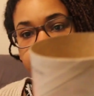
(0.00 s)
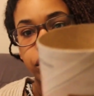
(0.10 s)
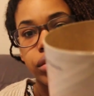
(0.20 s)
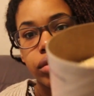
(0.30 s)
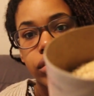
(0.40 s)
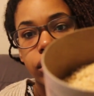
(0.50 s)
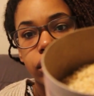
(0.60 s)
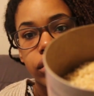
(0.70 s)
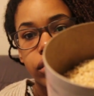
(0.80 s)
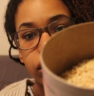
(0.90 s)

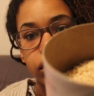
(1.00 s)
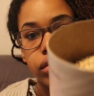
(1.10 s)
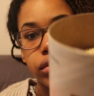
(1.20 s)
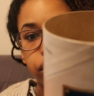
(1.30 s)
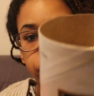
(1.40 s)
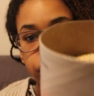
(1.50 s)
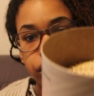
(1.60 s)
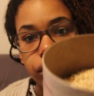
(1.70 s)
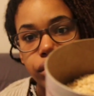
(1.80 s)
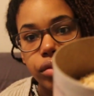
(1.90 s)

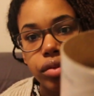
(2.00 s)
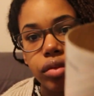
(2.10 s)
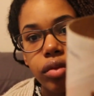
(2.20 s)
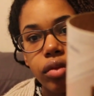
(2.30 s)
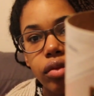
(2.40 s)
(no one is talking)